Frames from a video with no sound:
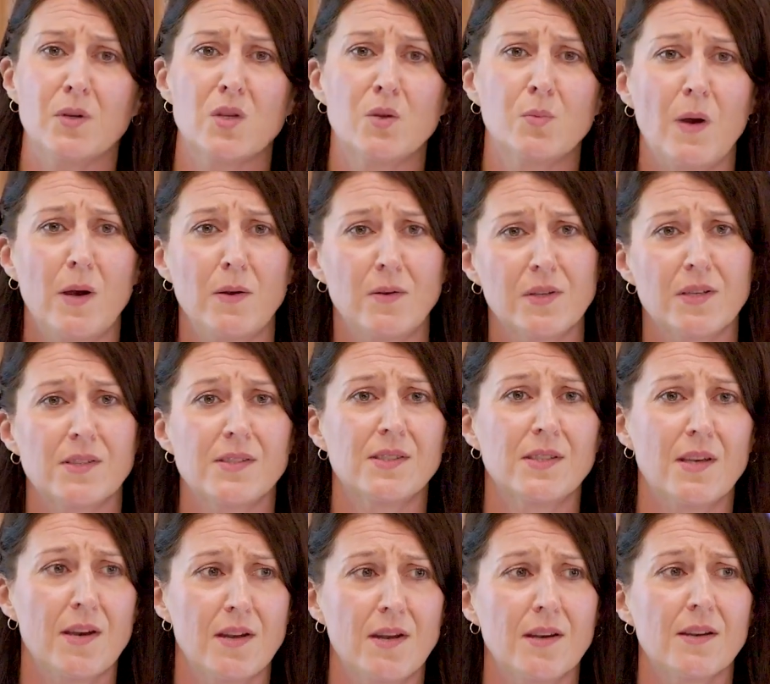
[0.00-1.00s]
which won't
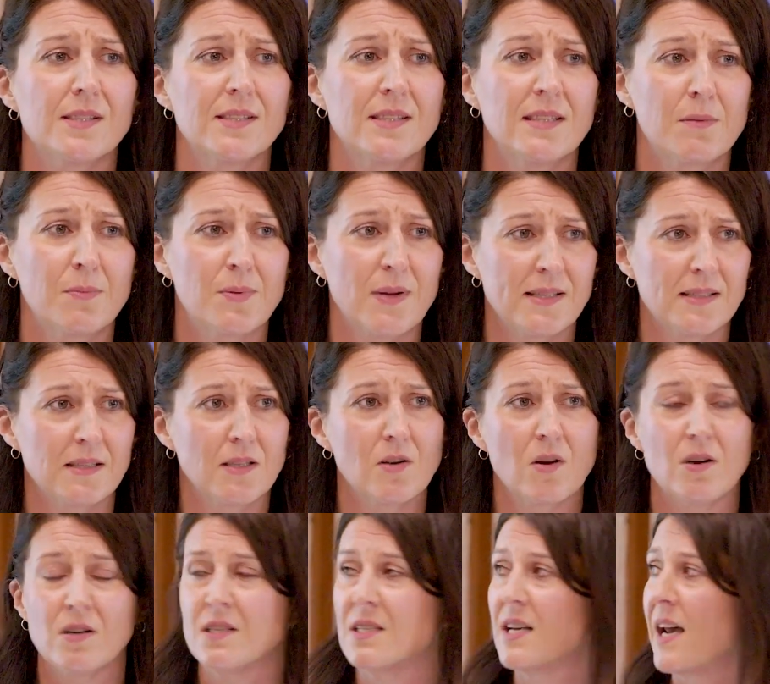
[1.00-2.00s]
concern us in the present
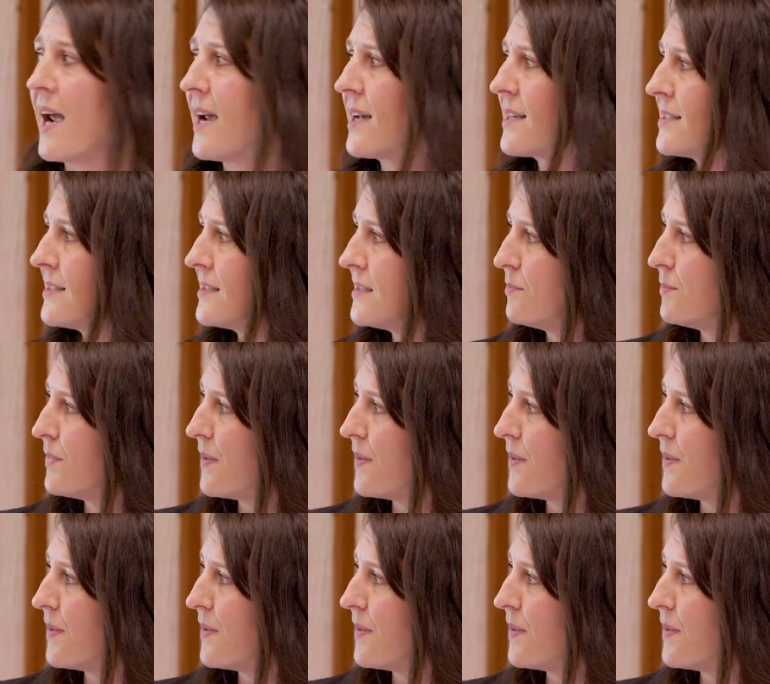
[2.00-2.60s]
context.